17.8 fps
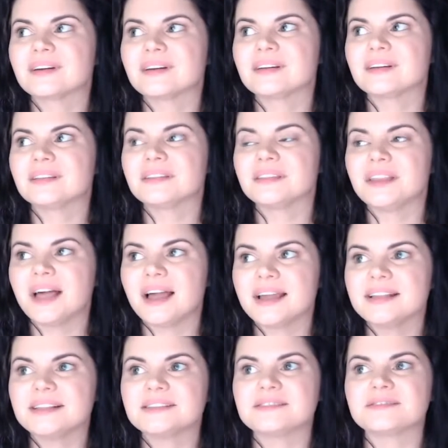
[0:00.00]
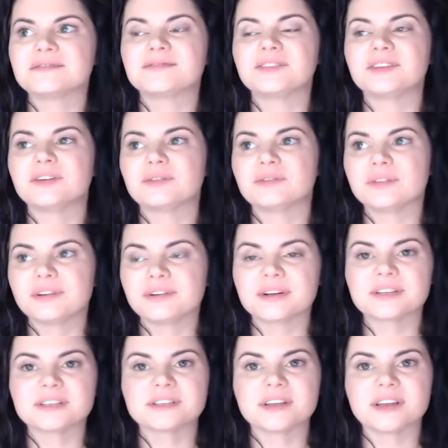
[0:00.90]
lines of,
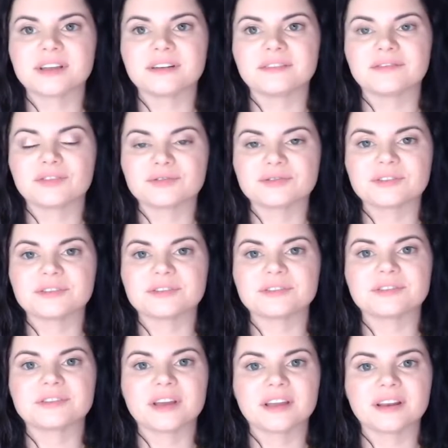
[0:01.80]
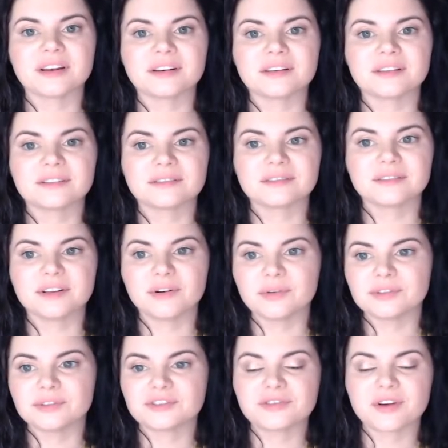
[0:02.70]
lyrics and verses and,
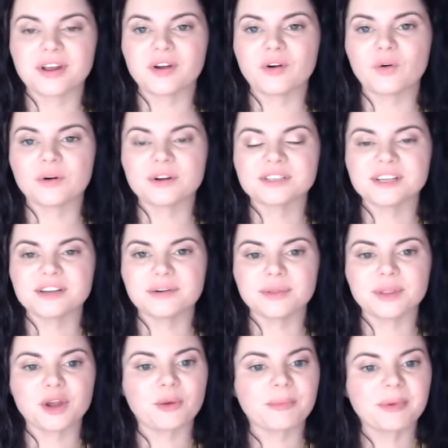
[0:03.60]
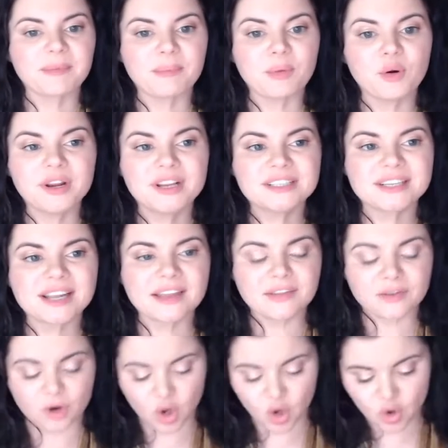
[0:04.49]
a stray chorus here and there. But putting
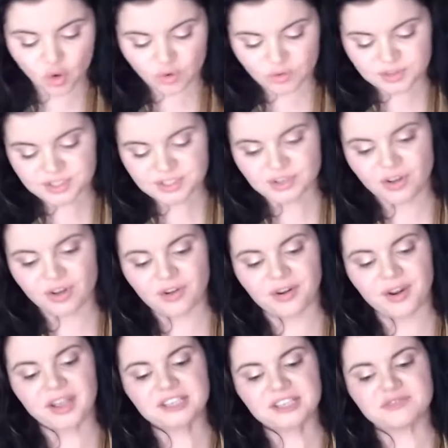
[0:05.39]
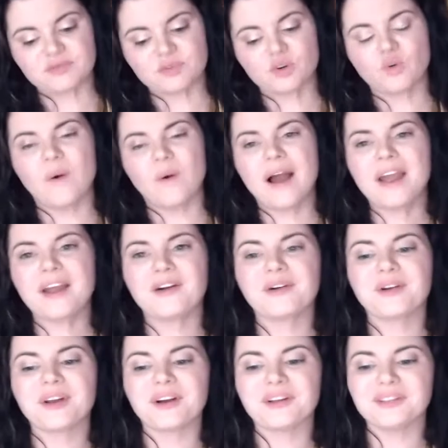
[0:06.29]
together a whole song has
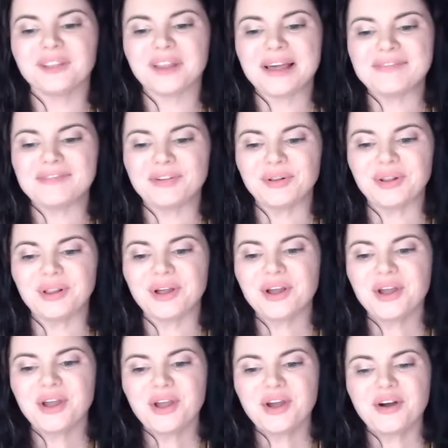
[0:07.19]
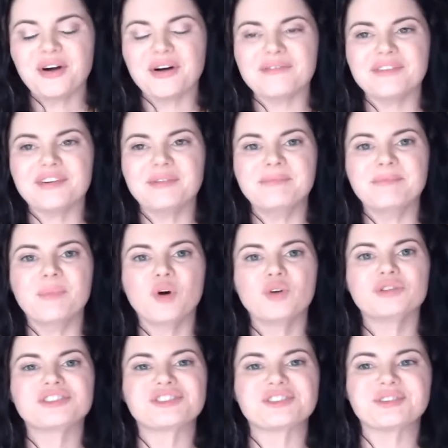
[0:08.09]
required a level of
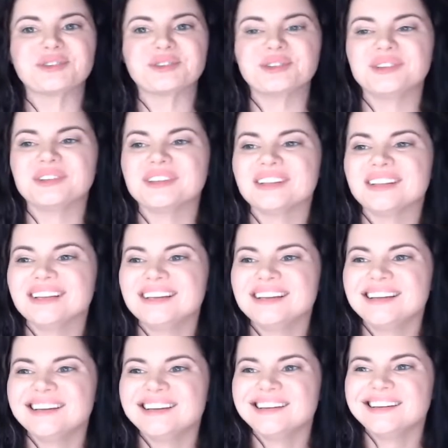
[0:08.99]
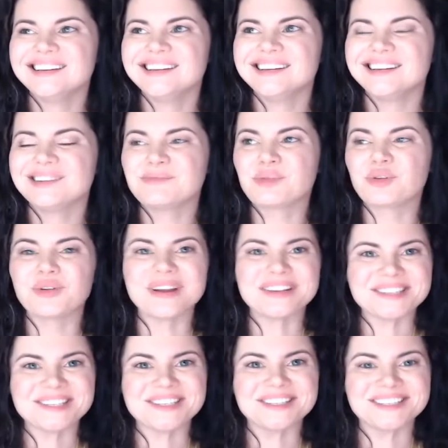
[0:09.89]
emotional
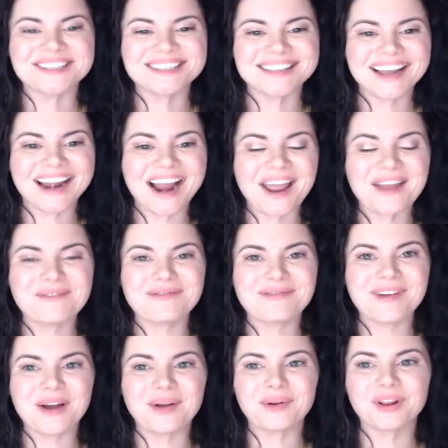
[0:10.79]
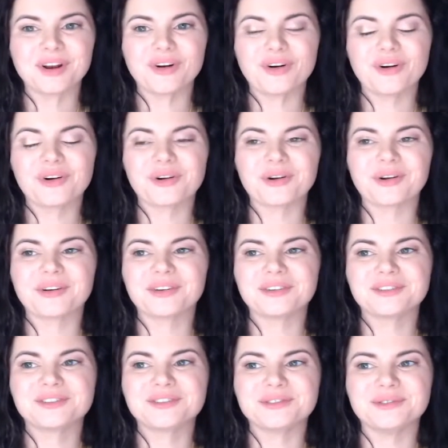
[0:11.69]
presence that I have found it hard
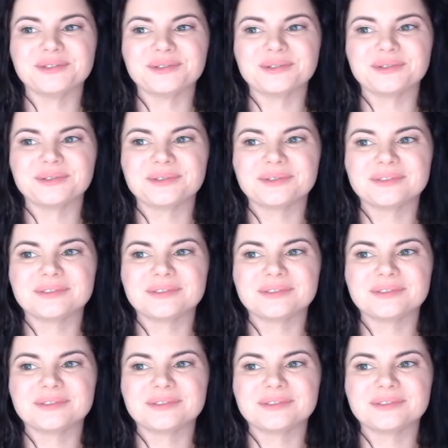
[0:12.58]
to